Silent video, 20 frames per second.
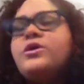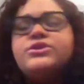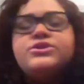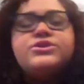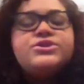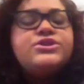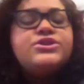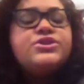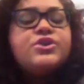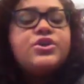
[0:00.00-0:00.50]

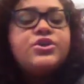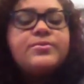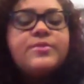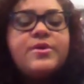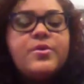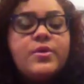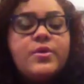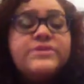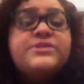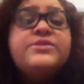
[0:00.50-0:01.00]
She told
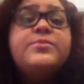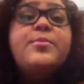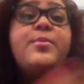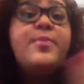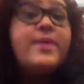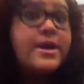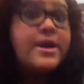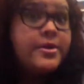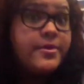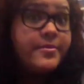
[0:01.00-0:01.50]
me one to
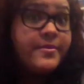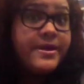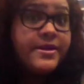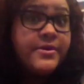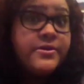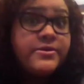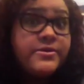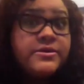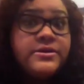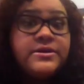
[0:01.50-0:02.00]
prepare a
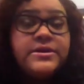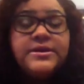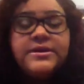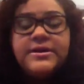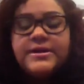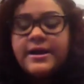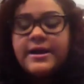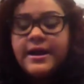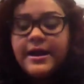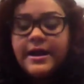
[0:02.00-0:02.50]
meal.
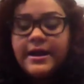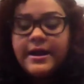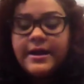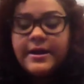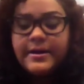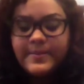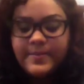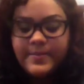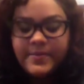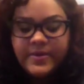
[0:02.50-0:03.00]

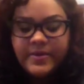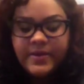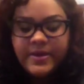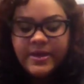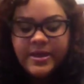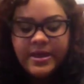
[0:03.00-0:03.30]
And